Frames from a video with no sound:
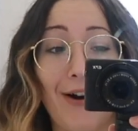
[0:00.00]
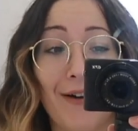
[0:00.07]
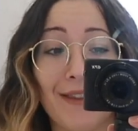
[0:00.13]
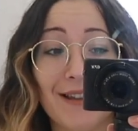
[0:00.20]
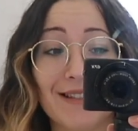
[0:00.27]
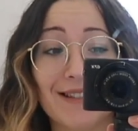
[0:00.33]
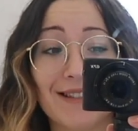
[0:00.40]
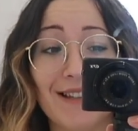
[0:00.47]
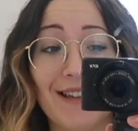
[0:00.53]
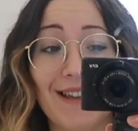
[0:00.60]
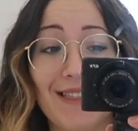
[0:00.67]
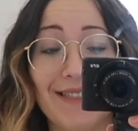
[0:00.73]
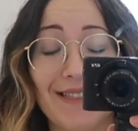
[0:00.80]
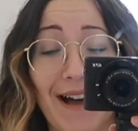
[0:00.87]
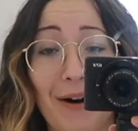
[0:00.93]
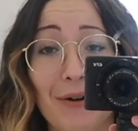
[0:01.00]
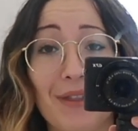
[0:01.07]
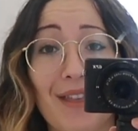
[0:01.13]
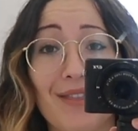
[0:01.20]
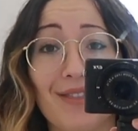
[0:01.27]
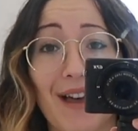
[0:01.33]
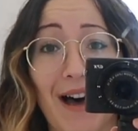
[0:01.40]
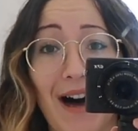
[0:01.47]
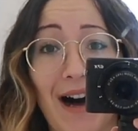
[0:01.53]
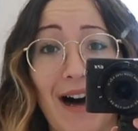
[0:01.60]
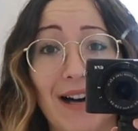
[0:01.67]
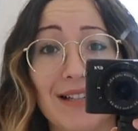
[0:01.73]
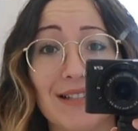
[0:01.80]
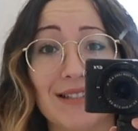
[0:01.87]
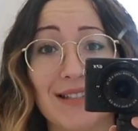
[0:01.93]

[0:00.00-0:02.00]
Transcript: honestly, now that that